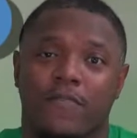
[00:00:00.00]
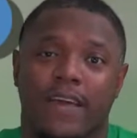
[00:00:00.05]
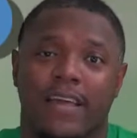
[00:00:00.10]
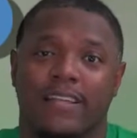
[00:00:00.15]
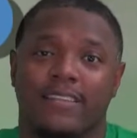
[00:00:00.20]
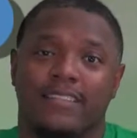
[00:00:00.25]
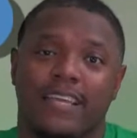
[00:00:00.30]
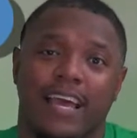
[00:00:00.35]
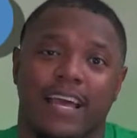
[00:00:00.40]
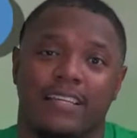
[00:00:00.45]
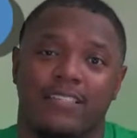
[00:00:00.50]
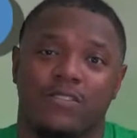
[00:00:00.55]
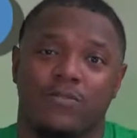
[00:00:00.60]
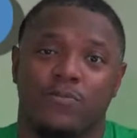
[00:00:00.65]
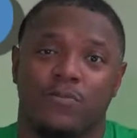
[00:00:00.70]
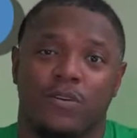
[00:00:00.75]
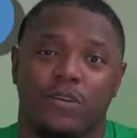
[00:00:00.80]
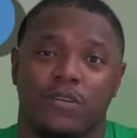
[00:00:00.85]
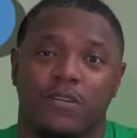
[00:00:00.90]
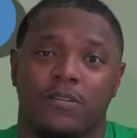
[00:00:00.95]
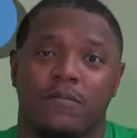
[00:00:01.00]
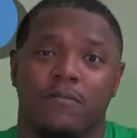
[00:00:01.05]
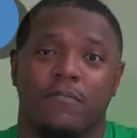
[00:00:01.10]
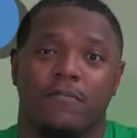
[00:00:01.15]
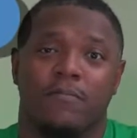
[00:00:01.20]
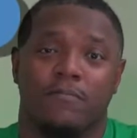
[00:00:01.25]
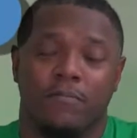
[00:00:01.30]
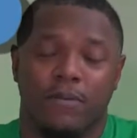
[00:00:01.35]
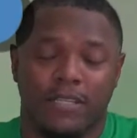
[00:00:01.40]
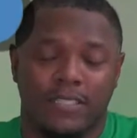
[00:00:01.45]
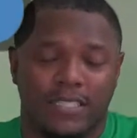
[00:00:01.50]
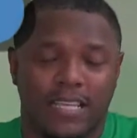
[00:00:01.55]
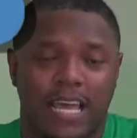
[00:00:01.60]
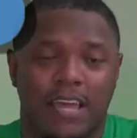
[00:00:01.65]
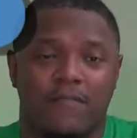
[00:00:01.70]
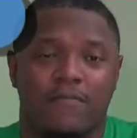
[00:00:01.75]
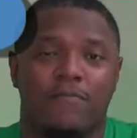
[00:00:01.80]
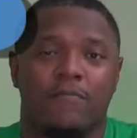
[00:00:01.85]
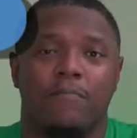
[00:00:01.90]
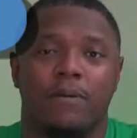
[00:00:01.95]
fantastic one. Be safe,
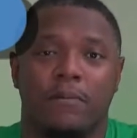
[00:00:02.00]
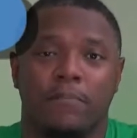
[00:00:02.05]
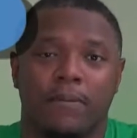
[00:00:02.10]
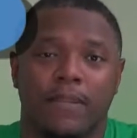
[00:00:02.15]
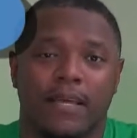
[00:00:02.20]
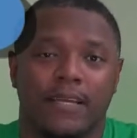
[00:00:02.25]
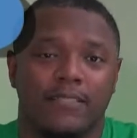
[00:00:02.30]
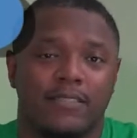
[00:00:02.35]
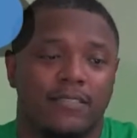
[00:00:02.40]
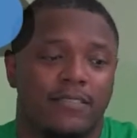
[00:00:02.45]
be blessed.